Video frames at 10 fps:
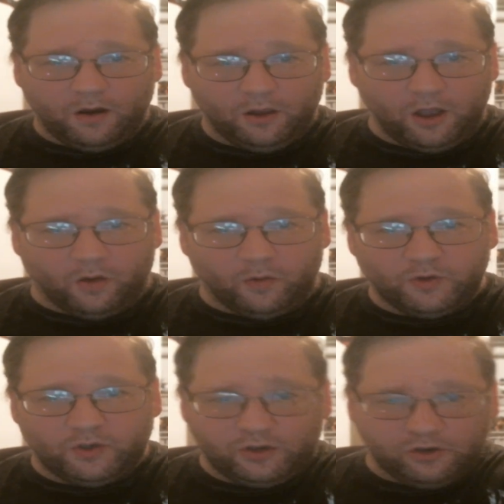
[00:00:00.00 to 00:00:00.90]
go,
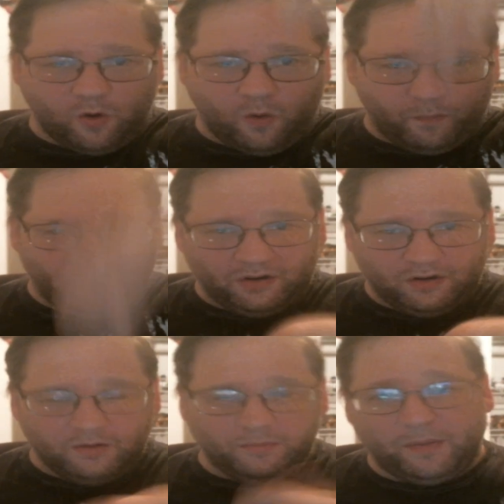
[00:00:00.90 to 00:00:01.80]

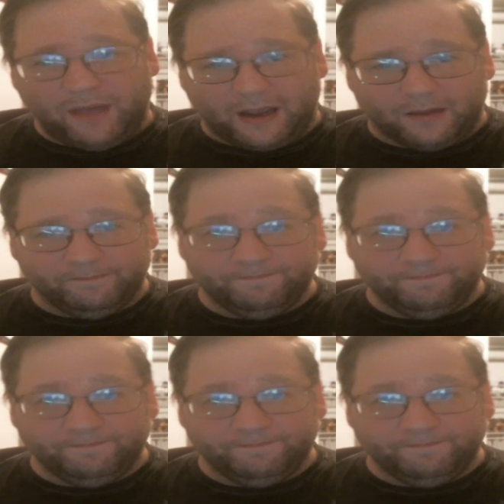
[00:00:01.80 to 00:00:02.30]
put it back.